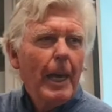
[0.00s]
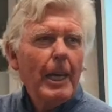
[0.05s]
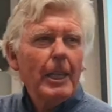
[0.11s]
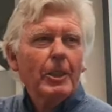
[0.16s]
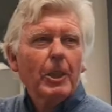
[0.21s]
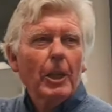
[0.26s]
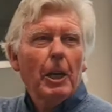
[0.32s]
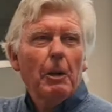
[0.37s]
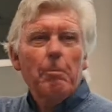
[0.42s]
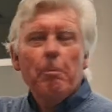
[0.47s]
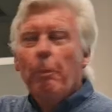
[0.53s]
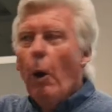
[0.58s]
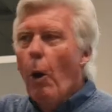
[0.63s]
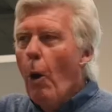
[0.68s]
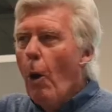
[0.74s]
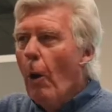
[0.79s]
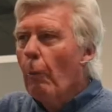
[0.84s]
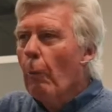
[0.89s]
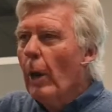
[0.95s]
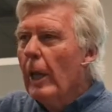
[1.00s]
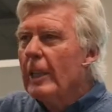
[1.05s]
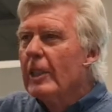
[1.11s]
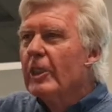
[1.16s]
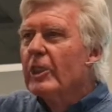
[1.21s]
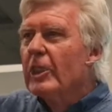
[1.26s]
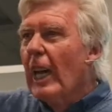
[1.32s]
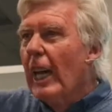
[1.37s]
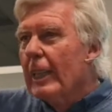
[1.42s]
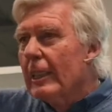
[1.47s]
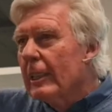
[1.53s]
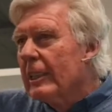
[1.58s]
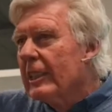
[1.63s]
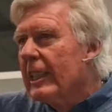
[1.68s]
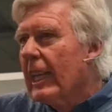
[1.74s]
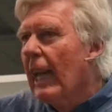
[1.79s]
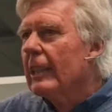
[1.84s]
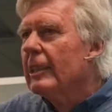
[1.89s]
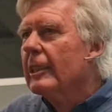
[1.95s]
He's going to pour, when Satan is
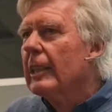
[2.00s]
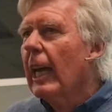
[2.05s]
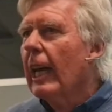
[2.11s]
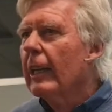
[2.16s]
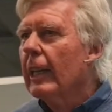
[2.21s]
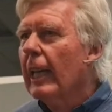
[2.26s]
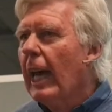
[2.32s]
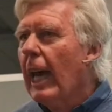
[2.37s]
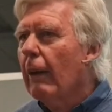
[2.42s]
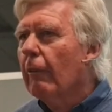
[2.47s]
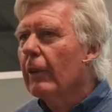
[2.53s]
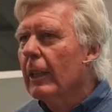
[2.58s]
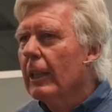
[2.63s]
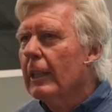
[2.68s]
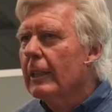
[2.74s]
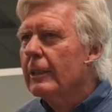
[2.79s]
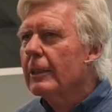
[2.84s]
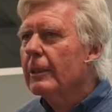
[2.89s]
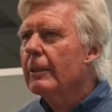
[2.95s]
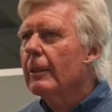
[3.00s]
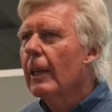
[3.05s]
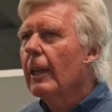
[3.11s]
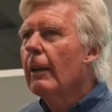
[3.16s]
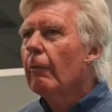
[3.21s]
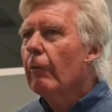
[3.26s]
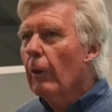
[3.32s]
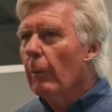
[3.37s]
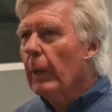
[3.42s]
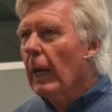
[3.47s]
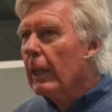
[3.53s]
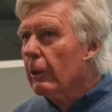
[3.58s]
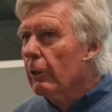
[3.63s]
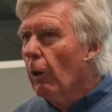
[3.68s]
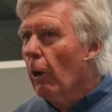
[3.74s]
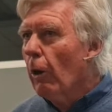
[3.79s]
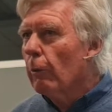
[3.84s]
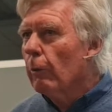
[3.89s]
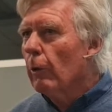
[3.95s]
cast out of the heavenlies from that
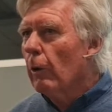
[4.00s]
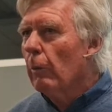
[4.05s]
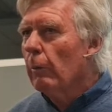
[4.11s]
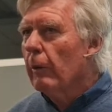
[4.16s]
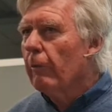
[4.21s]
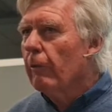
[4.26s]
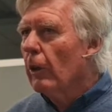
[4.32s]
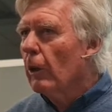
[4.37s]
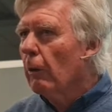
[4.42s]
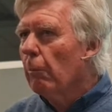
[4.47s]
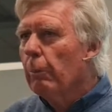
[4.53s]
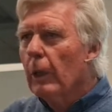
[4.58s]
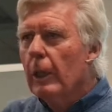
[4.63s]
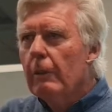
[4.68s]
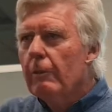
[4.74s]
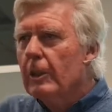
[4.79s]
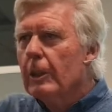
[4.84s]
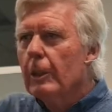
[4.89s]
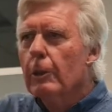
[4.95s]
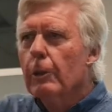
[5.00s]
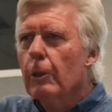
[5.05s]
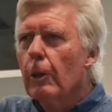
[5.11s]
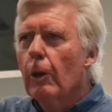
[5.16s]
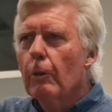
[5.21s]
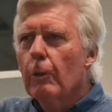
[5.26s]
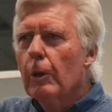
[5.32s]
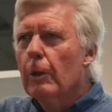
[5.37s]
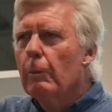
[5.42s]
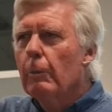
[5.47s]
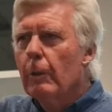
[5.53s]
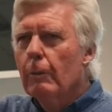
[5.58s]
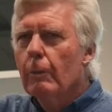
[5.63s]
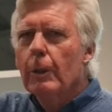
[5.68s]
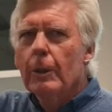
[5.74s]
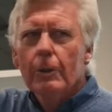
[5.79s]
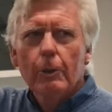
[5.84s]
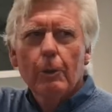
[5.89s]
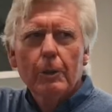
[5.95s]
courtroom, if you don't believe in the
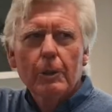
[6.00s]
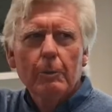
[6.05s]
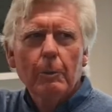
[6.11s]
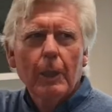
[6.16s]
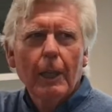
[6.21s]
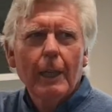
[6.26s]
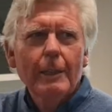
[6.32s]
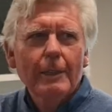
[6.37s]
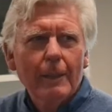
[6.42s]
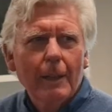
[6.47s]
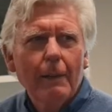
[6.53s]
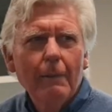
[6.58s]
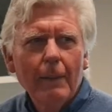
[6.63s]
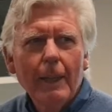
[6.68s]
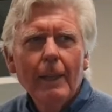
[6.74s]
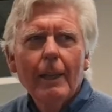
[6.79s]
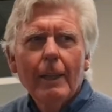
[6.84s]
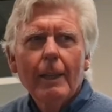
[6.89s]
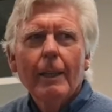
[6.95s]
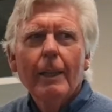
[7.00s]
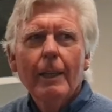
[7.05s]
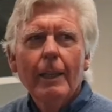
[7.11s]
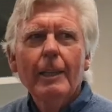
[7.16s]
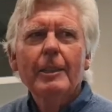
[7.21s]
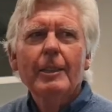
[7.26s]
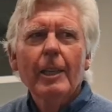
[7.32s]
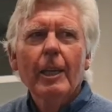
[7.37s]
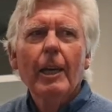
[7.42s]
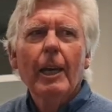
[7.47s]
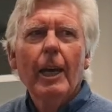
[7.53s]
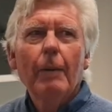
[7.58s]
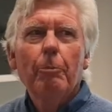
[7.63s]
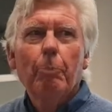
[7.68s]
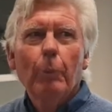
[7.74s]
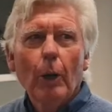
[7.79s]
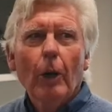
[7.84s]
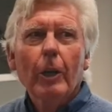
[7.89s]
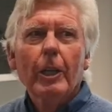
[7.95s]
courtroom, talk to me later. He's
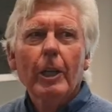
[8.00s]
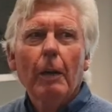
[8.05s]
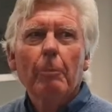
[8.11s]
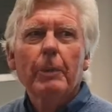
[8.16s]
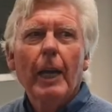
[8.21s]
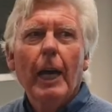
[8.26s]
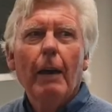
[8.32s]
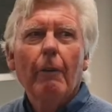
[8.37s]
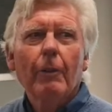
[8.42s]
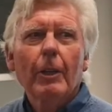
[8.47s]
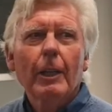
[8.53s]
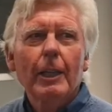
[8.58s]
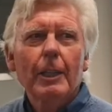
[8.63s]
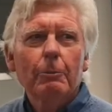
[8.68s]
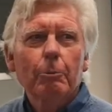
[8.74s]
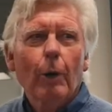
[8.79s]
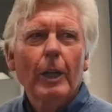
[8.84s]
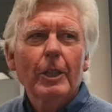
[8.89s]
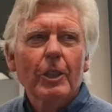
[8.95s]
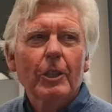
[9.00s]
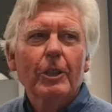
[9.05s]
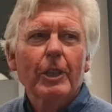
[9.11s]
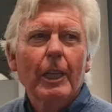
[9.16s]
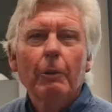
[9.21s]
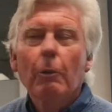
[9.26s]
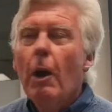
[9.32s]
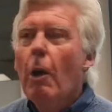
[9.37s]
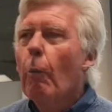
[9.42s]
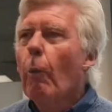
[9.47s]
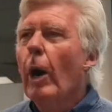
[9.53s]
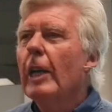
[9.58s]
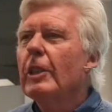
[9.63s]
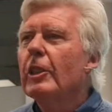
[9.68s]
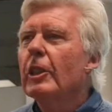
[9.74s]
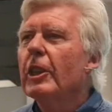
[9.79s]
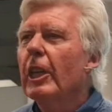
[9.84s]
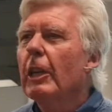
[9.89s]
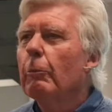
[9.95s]
there blocking up the heavenlies. Why do you think
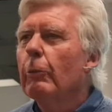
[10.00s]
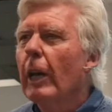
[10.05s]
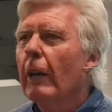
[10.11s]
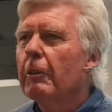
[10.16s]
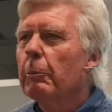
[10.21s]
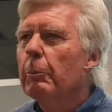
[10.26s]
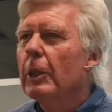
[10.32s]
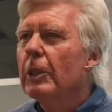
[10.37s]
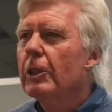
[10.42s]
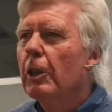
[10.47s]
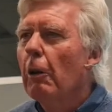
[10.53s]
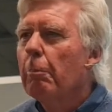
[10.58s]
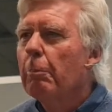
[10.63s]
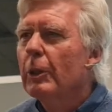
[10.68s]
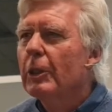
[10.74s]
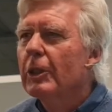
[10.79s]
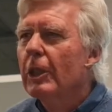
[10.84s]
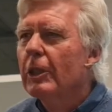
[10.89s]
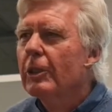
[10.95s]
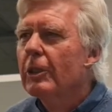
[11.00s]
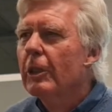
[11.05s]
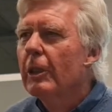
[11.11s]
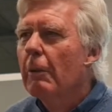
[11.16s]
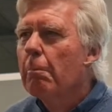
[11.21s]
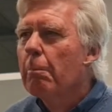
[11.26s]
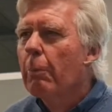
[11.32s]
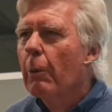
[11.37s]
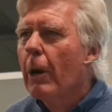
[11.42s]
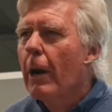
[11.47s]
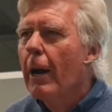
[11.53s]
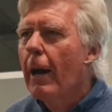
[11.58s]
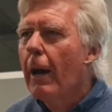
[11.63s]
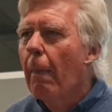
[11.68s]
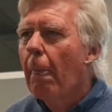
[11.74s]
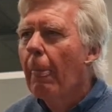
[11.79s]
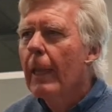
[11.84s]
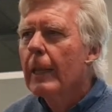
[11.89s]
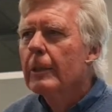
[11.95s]
we have to be so persistent in
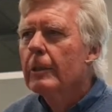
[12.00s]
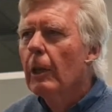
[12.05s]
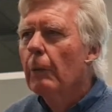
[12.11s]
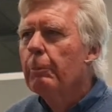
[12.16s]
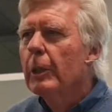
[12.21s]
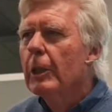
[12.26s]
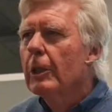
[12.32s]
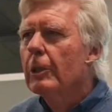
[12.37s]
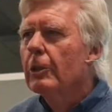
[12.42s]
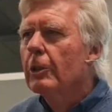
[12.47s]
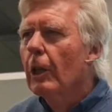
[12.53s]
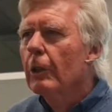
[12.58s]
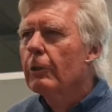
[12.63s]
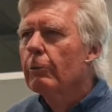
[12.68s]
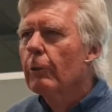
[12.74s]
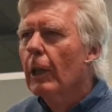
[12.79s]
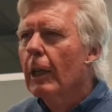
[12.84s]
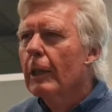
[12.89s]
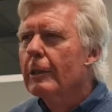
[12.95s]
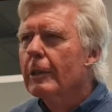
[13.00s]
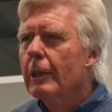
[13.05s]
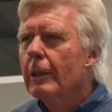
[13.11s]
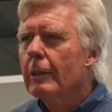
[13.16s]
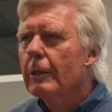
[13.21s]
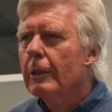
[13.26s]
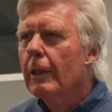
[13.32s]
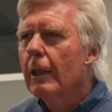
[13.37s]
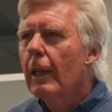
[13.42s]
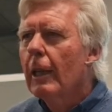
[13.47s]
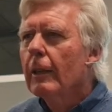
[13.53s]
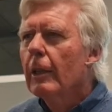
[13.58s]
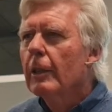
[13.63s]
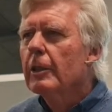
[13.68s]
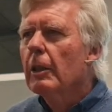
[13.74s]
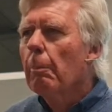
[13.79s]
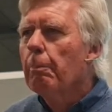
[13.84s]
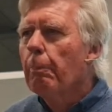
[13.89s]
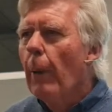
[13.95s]
prayer? Not because God's reluctant.
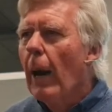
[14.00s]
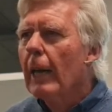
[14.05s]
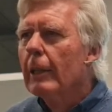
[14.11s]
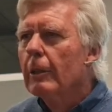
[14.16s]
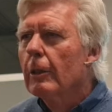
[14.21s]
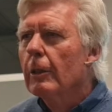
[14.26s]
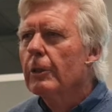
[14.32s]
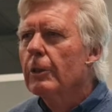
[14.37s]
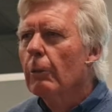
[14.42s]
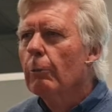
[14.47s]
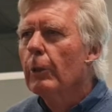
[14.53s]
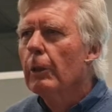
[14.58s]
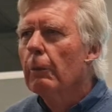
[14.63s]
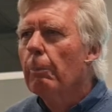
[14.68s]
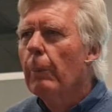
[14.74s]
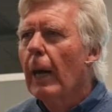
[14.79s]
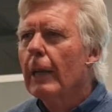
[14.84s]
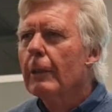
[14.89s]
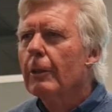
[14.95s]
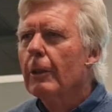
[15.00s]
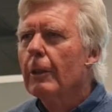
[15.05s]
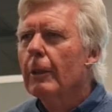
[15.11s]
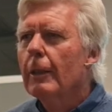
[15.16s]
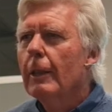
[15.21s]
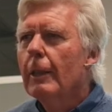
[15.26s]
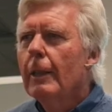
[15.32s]
There's a battle. There's a real battle.